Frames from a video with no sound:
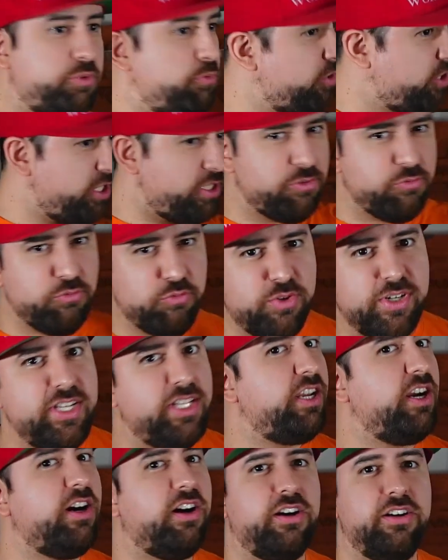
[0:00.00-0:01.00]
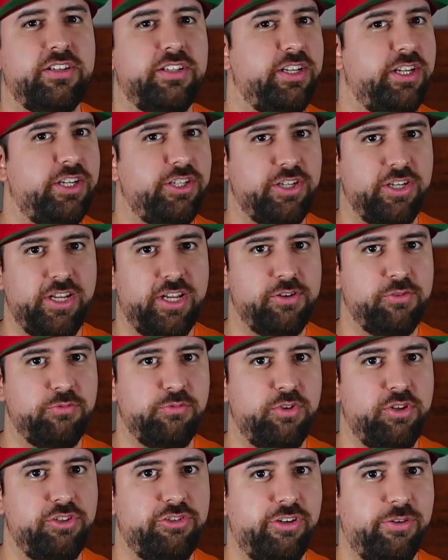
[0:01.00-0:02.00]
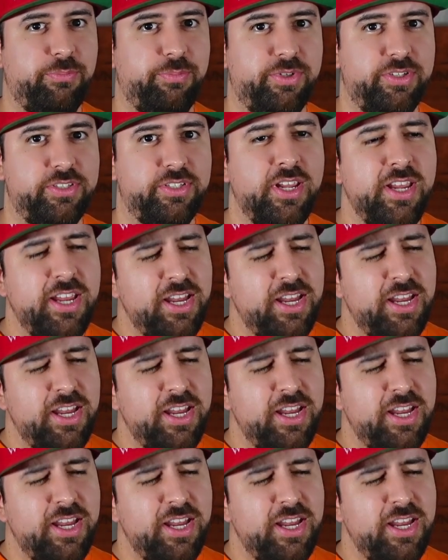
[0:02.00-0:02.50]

which is really hard in Ishanekon World Shapers,